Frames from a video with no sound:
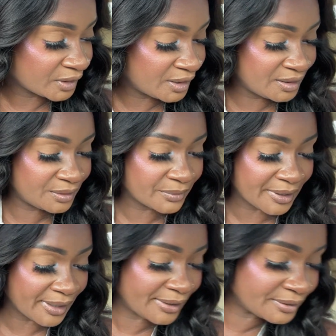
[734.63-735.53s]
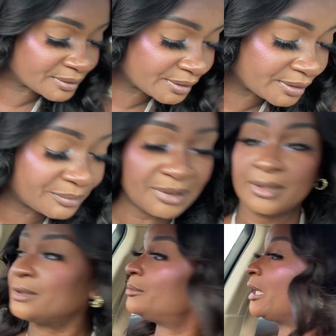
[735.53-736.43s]
Anyway, I need to hurry up and
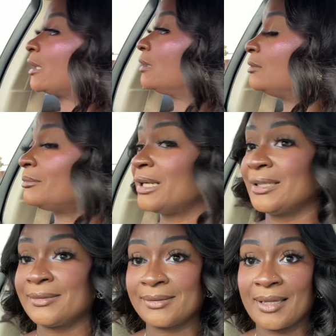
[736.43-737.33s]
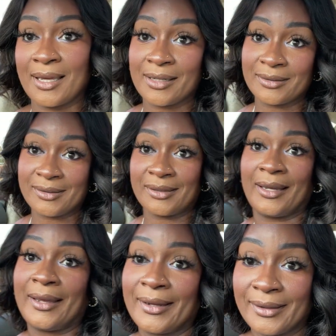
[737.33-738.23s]
get back on my side of
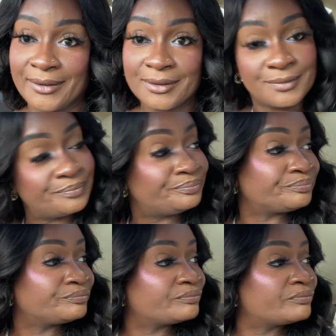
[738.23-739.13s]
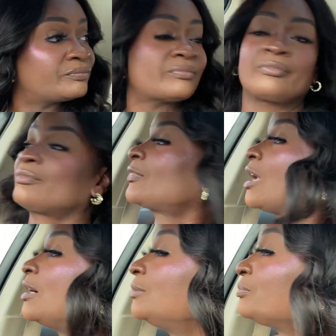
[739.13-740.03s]
town.
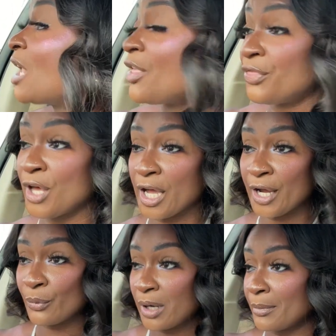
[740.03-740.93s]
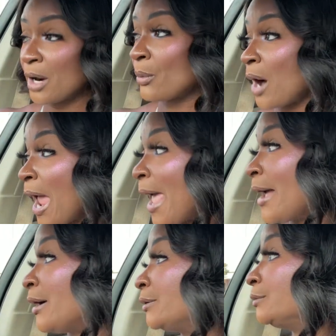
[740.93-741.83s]
Fucking with my
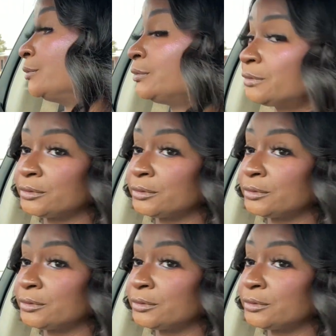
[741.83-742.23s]
round.